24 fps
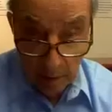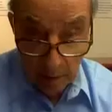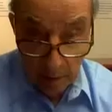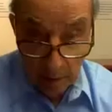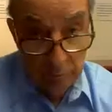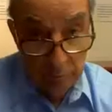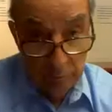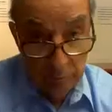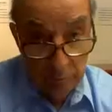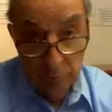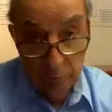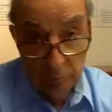that
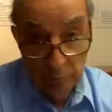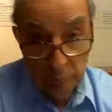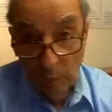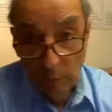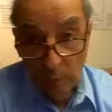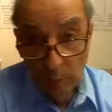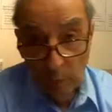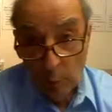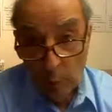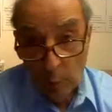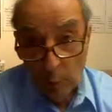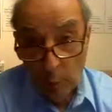you find
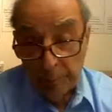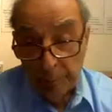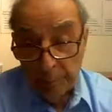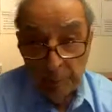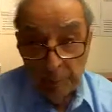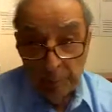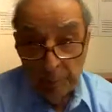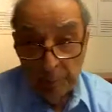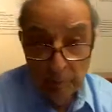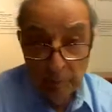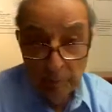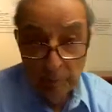useful
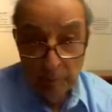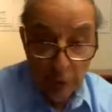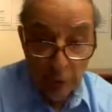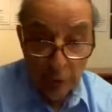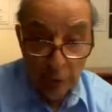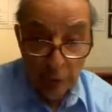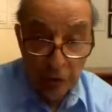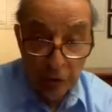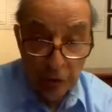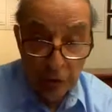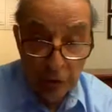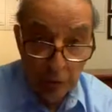
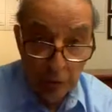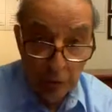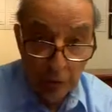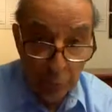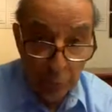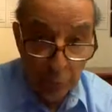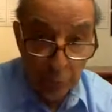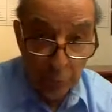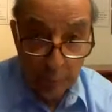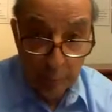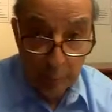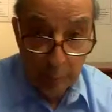and
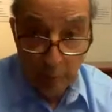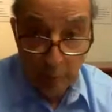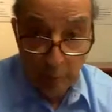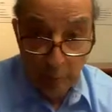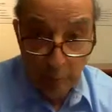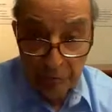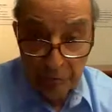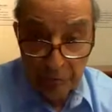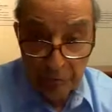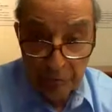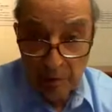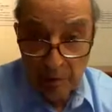that you
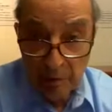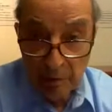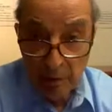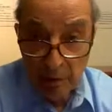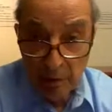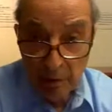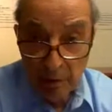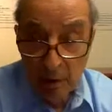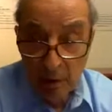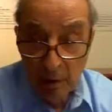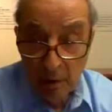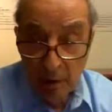can
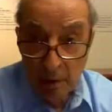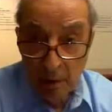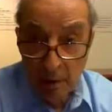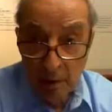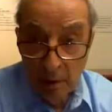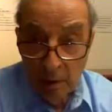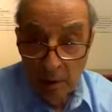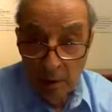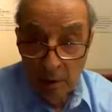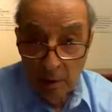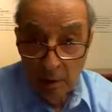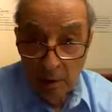employ.
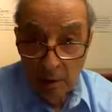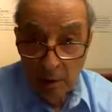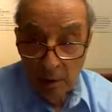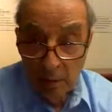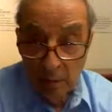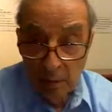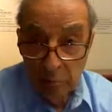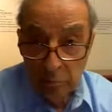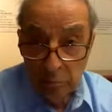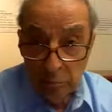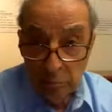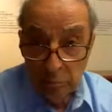
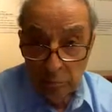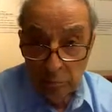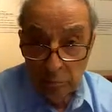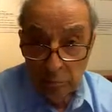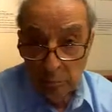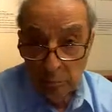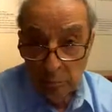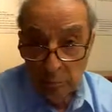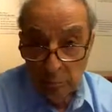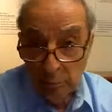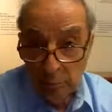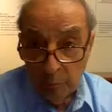And
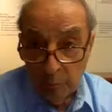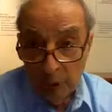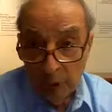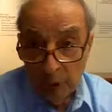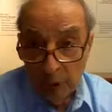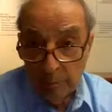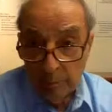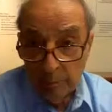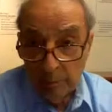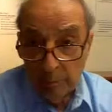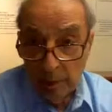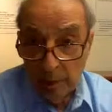
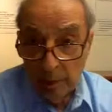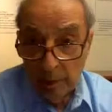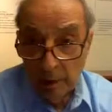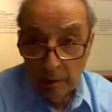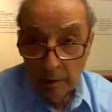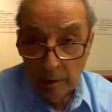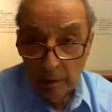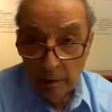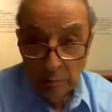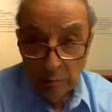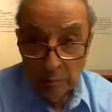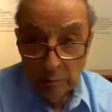we
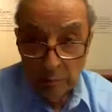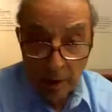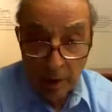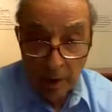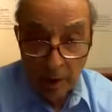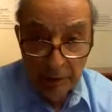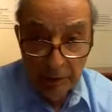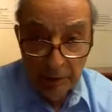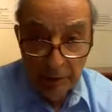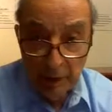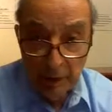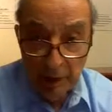are
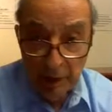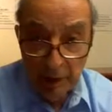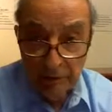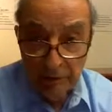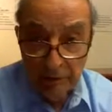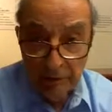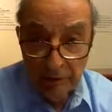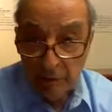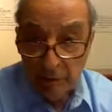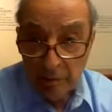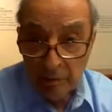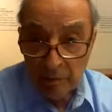
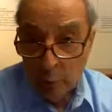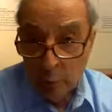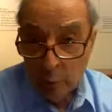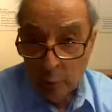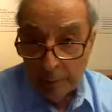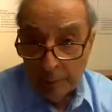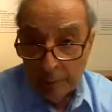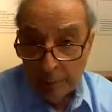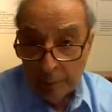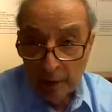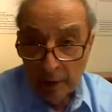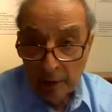now
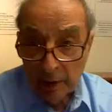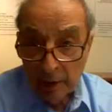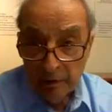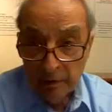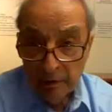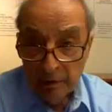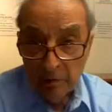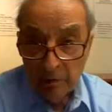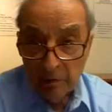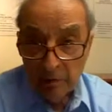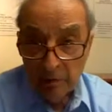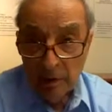moving
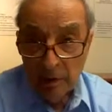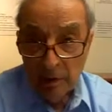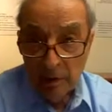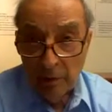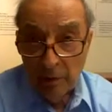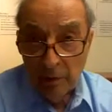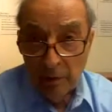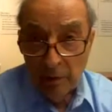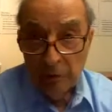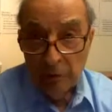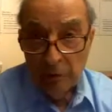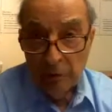to the next
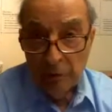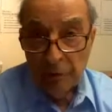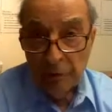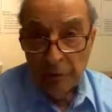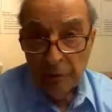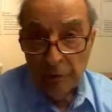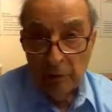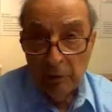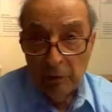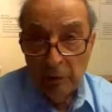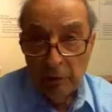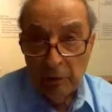stage,
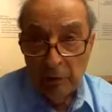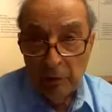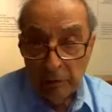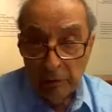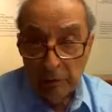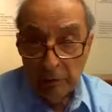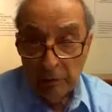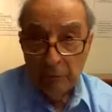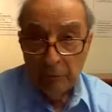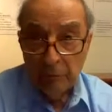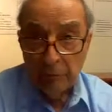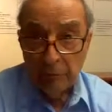which is to
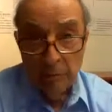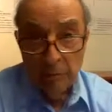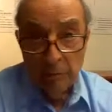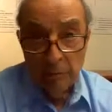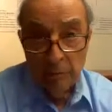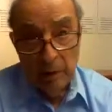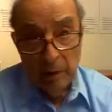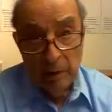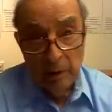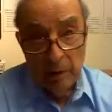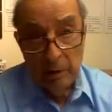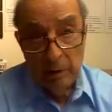offer
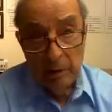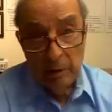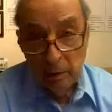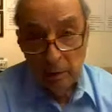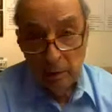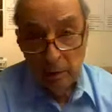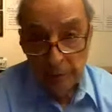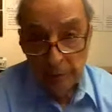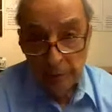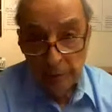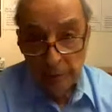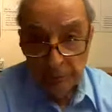
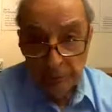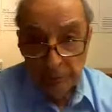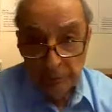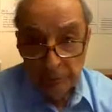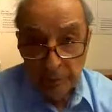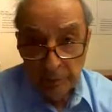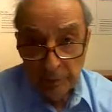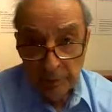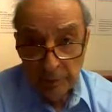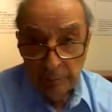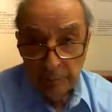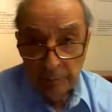
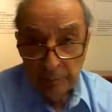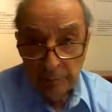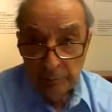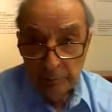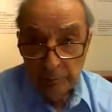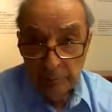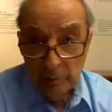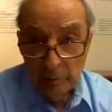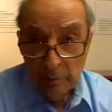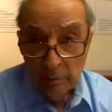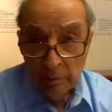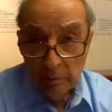briefings
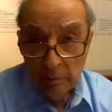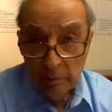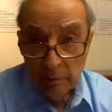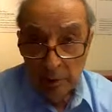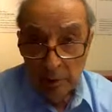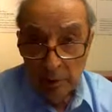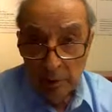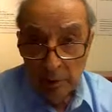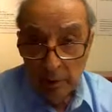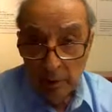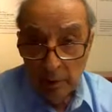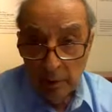on
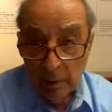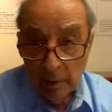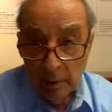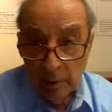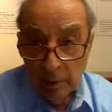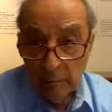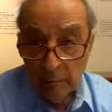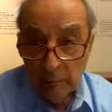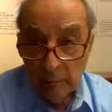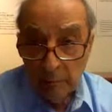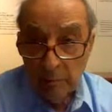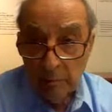this
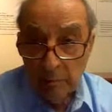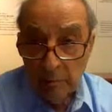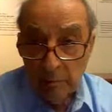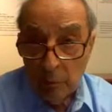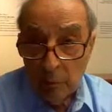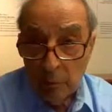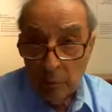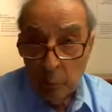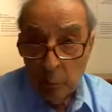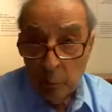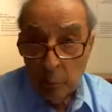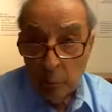
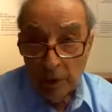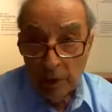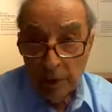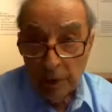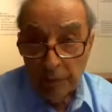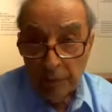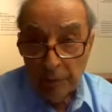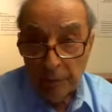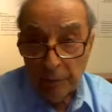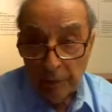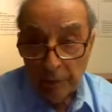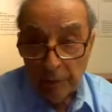to
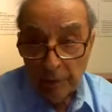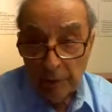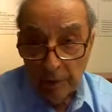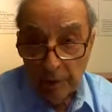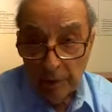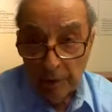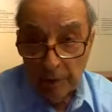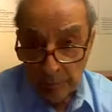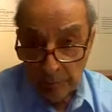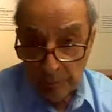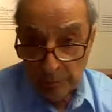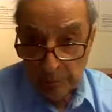
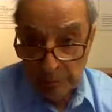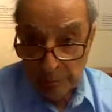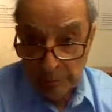individual